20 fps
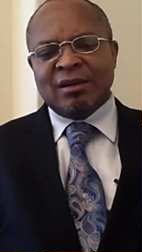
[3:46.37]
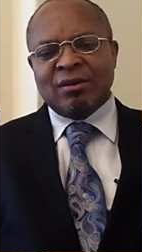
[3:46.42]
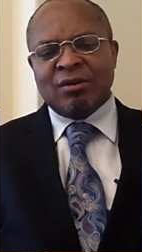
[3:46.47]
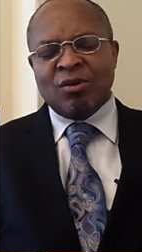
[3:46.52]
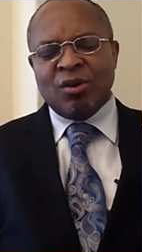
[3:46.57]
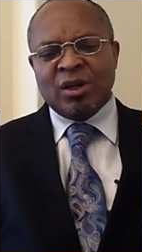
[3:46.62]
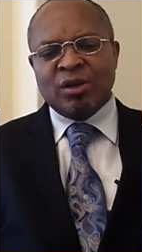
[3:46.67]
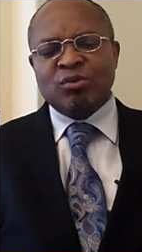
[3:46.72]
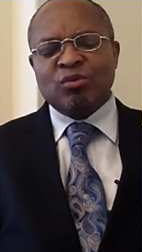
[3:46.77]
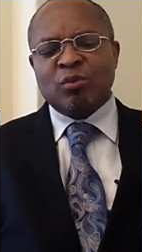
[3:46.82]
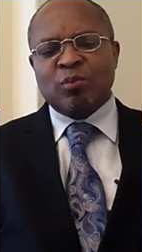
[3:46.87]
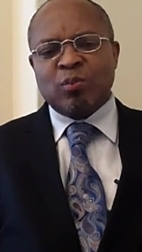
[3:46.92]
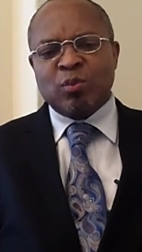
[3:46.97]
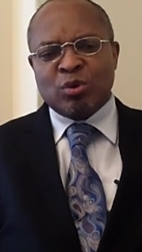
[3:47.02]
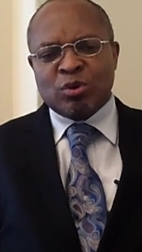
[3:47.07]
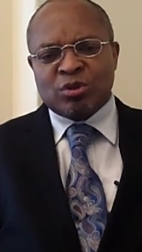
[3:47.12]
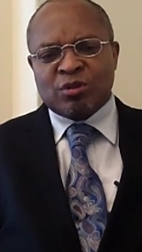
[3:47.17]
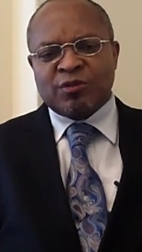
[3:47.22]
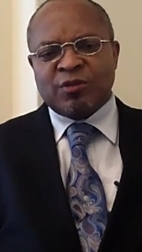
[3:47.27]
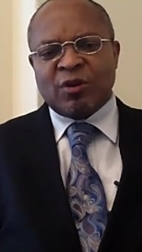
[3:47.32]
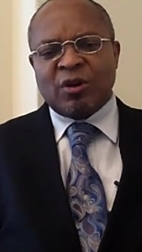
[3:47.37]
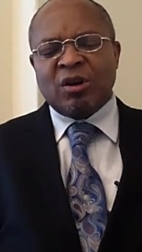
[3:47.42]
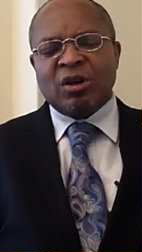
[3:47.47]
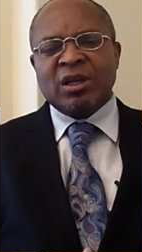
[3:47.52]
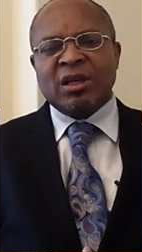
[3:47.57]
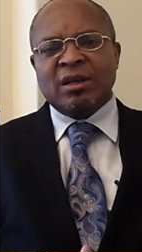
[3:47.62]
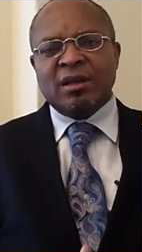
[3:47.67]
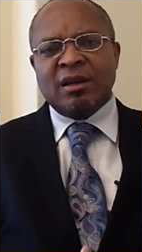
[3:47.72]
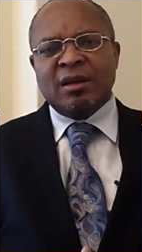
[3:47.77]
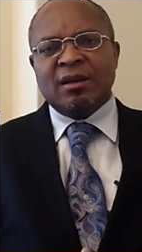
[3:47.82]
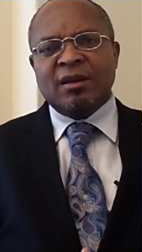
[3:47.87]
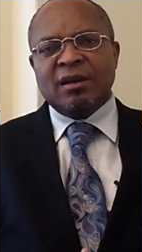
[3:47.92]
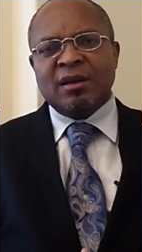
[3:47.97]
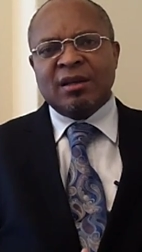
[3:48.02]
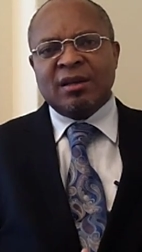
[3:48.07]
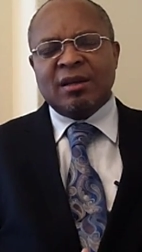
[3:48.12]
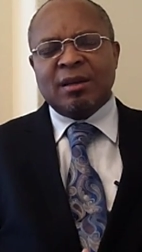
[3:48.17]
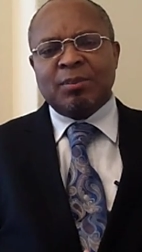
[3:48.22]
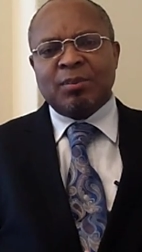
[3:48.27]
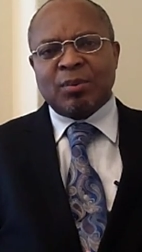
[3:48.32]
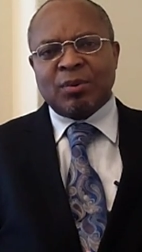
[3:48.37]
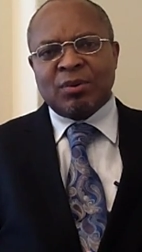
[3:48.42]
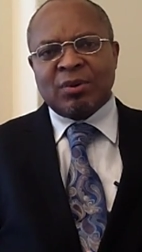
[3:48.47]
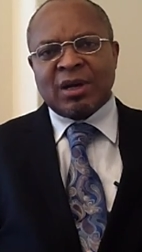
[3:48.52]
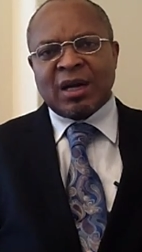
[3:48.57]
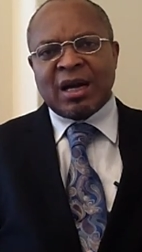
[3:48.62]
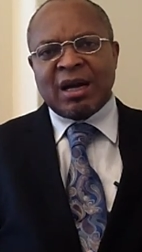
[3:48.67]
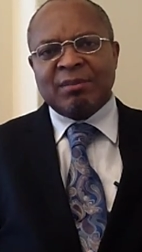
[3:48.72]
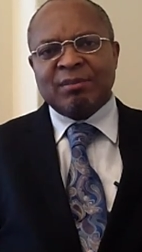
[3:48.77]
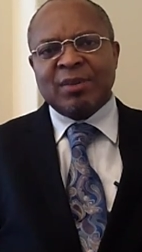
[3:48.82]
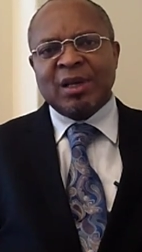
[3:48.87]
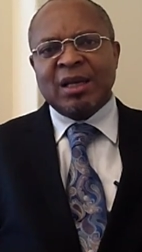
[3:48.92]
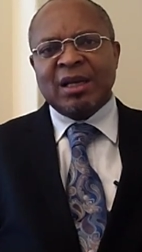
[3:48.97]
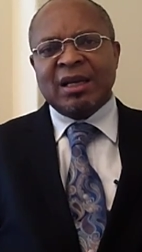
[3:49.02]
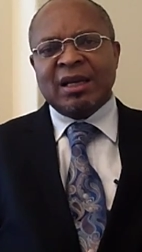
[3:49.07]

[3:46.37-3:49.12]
going to push for in the, in the program.